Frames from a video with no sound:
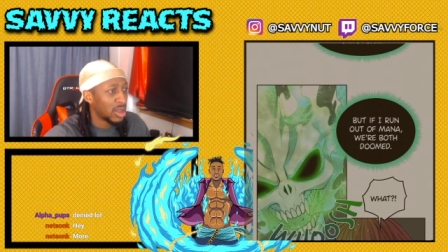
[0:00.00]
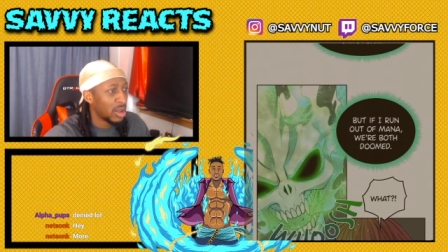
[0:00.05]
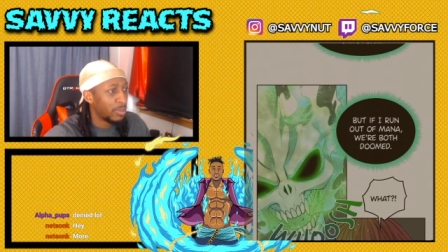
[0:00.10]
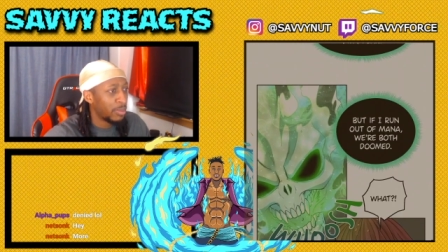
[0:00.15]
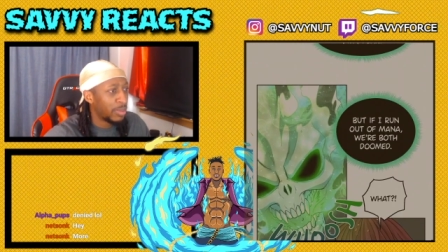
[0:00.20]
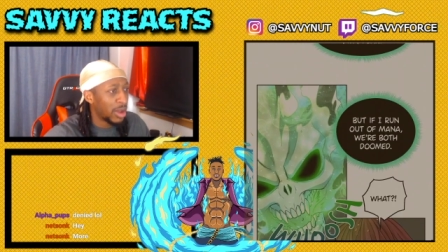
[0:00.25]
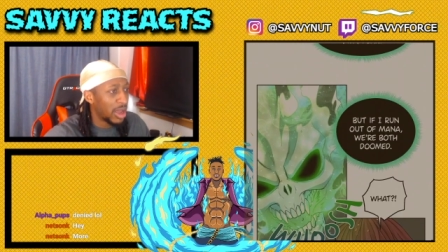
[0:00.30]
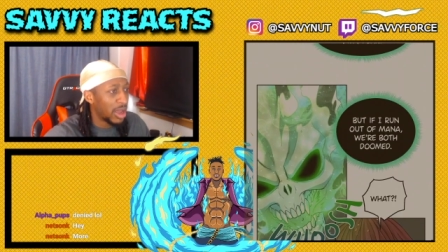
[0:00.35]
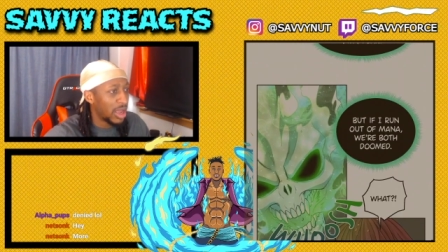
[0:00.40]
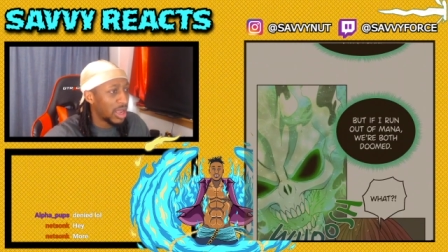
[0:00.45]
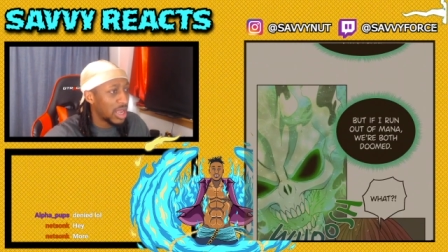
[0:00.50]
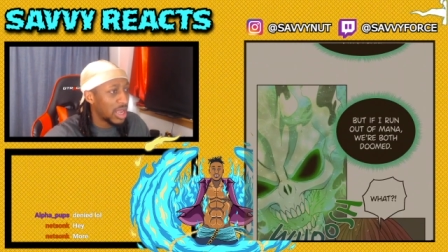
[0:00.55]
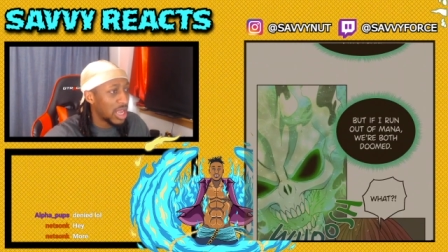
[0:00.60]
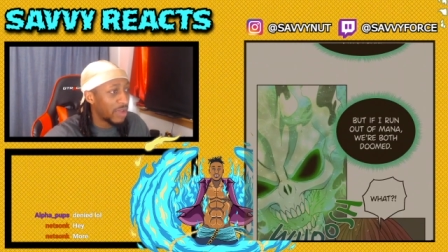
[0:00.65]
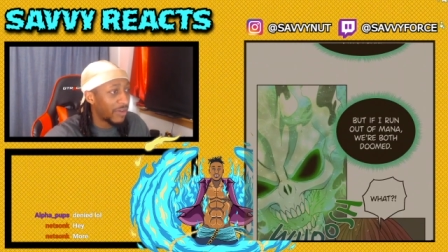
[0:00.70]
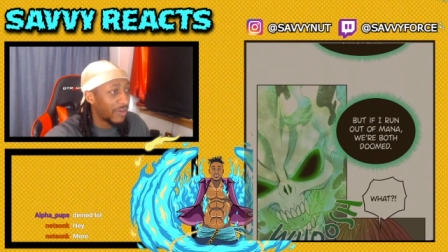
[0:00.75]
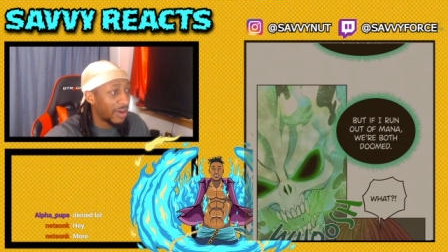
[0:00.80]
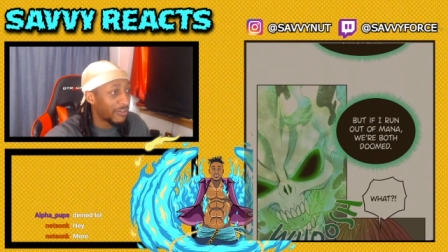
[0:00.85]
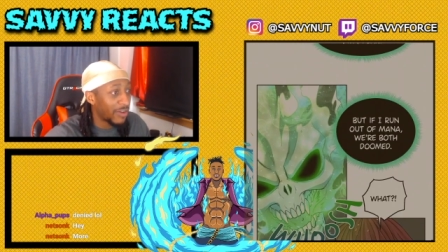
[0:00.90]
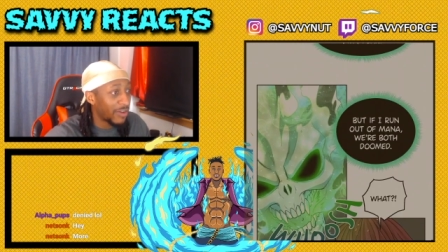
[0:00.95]
But
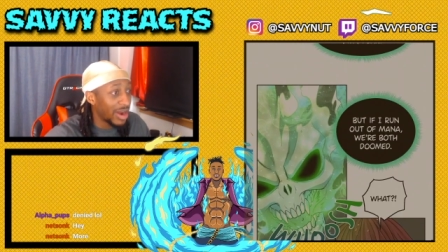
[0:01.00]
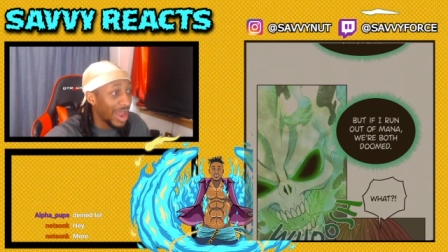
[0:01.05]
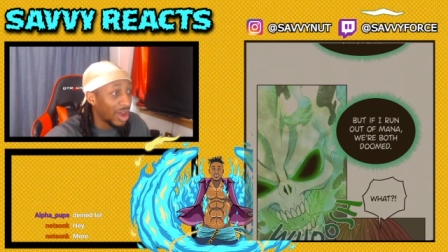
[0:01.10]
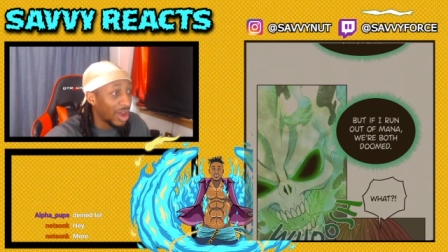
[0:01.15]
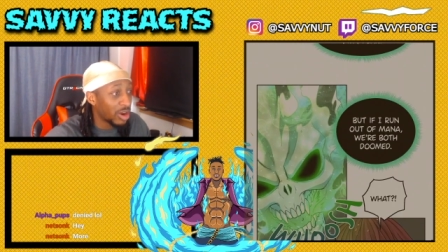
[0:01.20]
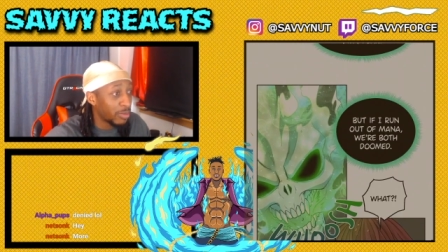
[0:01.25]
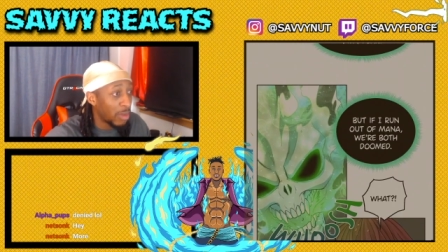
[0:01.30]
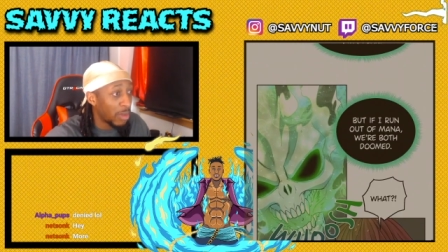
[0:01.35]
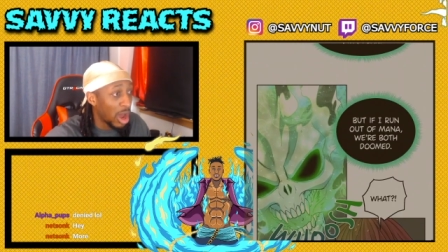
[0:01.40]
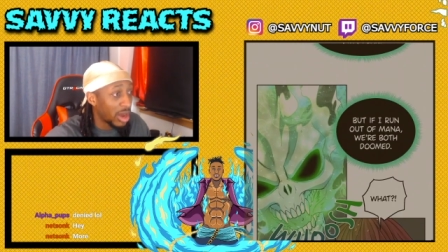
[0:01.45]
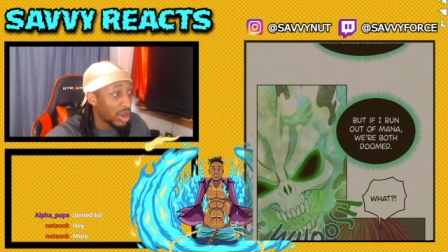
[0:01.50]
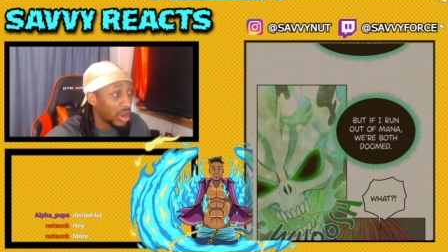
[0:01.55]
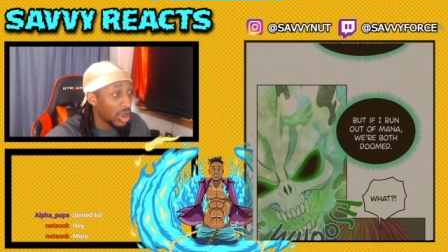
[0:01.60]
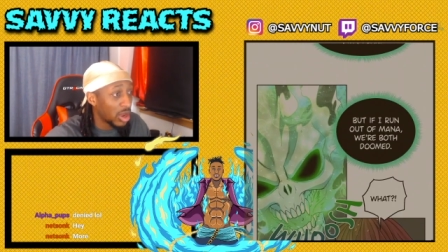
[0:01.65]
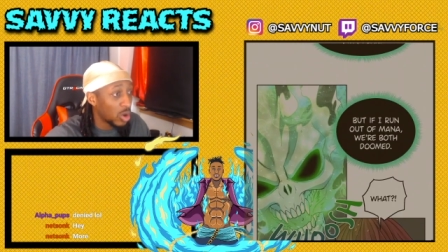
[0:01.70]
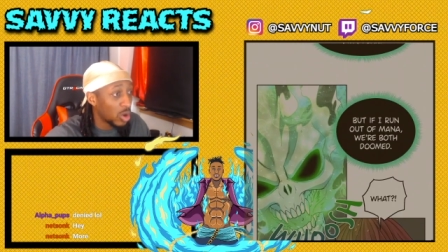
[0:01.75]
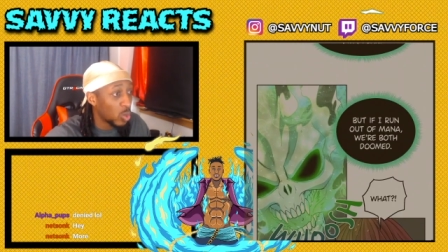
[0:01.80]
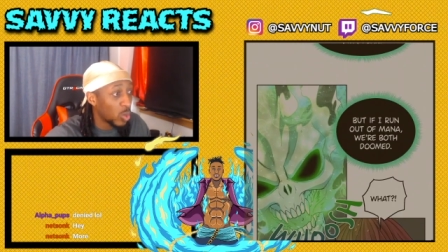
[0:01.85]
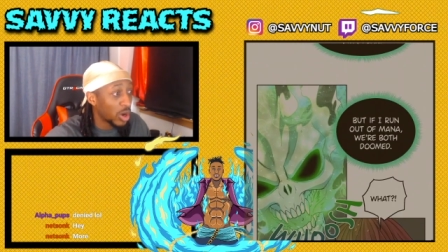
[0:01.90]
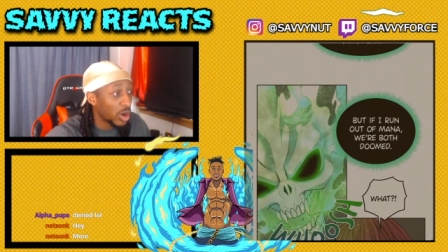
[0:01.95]
if I run out of
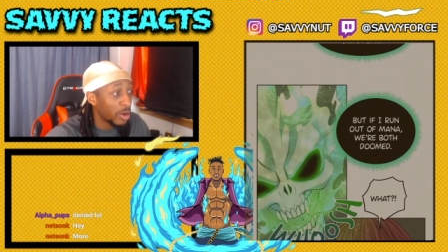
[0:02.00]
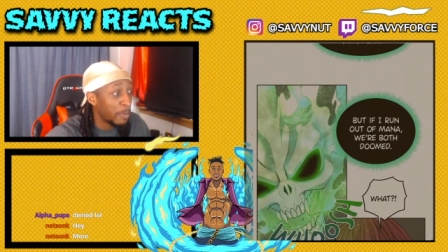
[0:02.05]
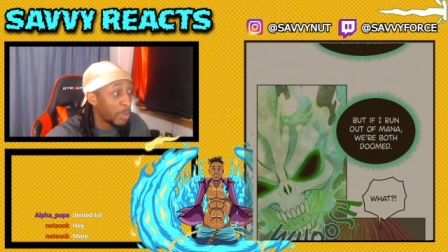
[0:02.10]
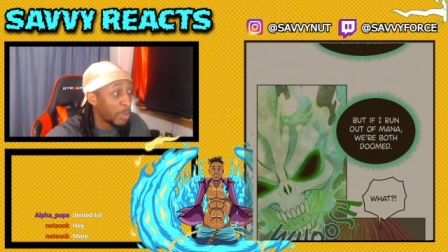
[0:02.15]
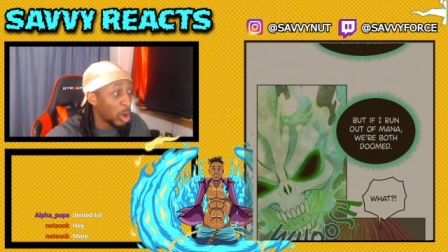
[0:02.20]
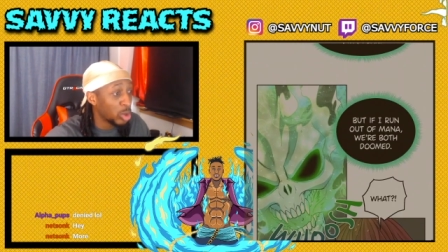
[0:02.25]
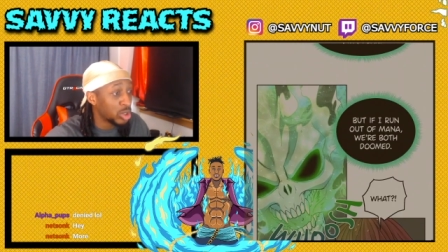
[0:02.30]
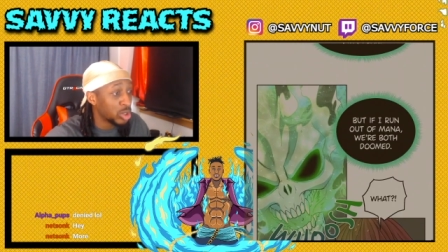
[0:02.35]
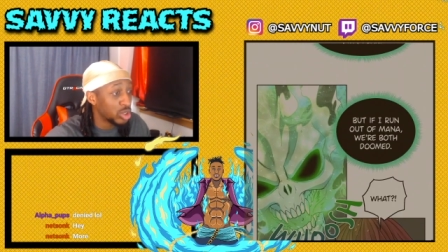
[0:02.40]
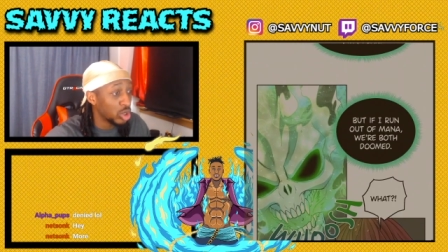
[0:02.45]
mana, we're both